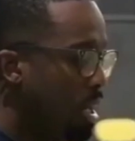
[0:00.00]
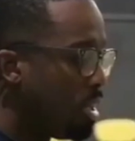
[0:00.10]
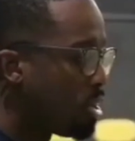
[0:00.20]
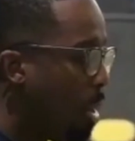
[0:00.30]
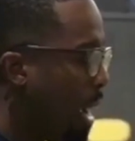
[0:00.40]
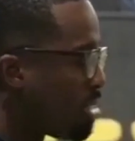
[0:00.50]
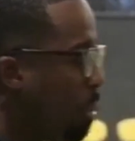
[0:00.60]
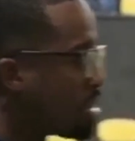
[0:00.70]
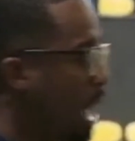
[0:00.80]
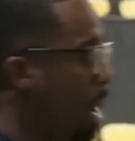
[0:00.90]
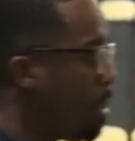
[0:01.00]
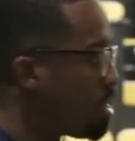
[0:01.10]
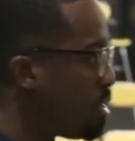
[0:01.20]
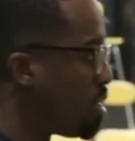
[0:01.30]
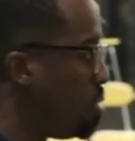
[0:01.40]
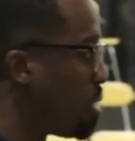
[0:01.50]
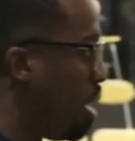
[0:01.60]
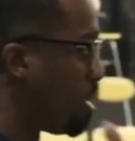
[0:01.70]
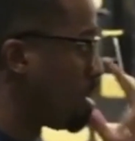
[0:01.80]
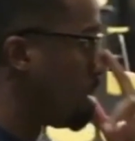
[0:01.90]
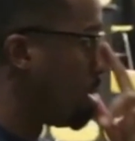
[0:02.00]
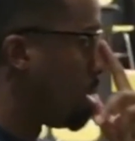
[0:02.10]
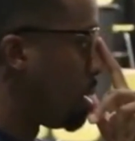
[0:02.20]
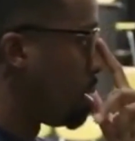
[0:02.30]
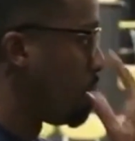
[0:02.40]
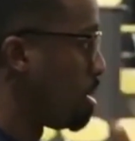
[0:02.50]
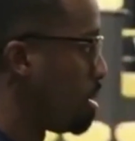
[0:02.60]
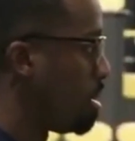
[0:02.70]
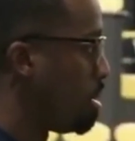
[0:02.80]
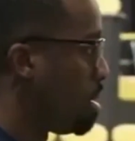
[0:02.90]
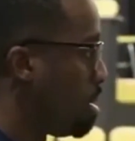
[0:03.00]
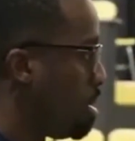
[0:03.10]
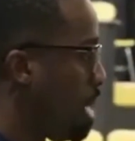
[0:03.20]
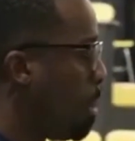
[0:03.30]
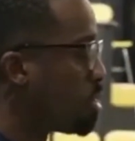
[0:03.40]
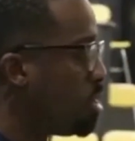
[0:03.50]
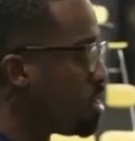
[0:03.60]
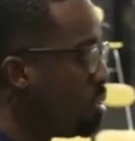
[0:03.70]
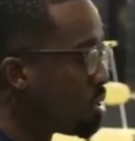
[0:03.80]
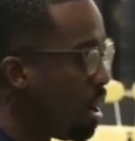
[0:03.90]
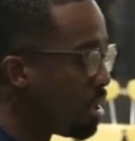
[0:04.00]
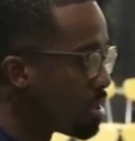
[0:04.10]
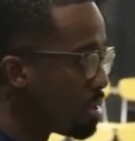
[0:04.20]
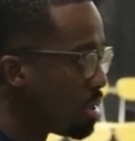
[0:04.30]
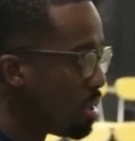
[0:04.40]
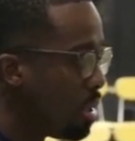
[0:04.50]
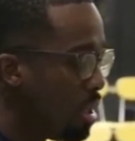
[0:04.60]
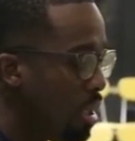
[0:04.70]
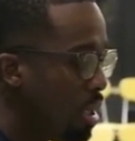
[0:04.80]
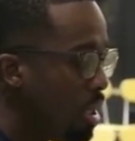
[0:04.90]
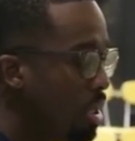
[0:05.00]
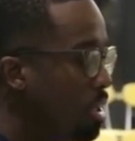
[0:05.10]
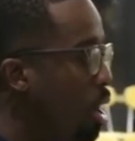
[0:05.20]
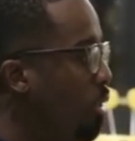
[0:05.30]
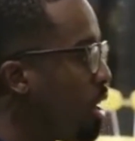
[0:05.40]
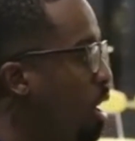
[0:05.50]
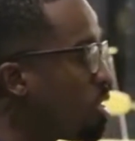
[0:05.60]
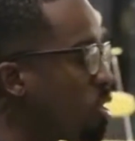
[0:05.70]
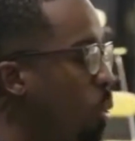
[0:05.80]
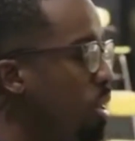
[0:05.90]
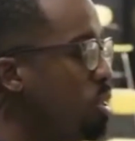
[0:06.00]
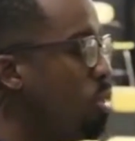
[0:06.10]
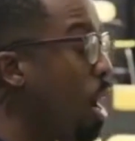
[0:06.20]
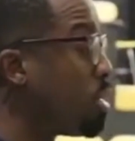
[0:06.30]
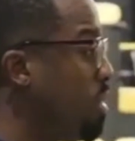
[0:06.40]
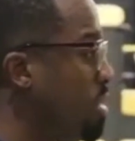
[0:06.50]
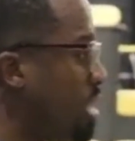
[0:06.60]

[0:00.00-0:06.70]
So, Mac, one time, how much do shoes cost? How much do the shoes cost? No, they cost 22 hours of his